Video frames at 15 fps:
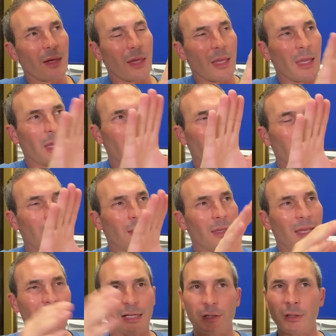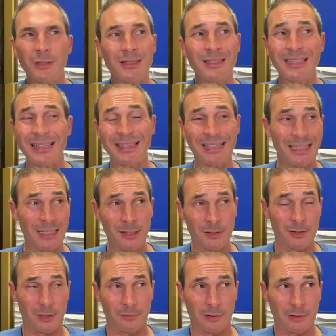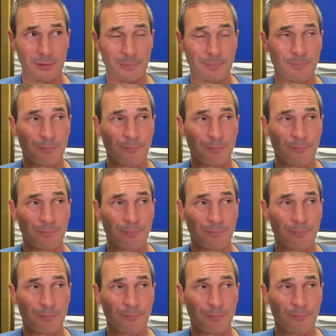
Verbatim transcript: And I couldn't see the ends of it,